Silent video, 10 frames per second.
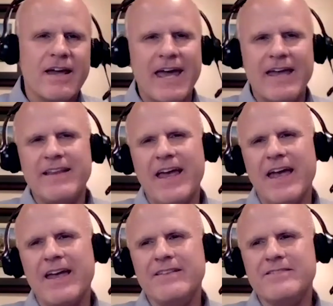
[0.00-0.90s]
and
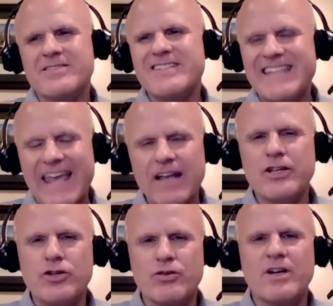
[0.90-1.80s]
and
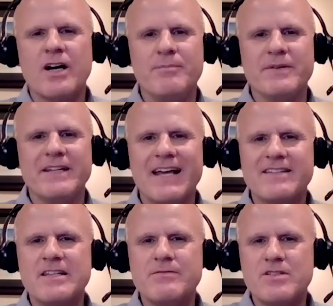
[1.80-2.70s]
scaling your company that seems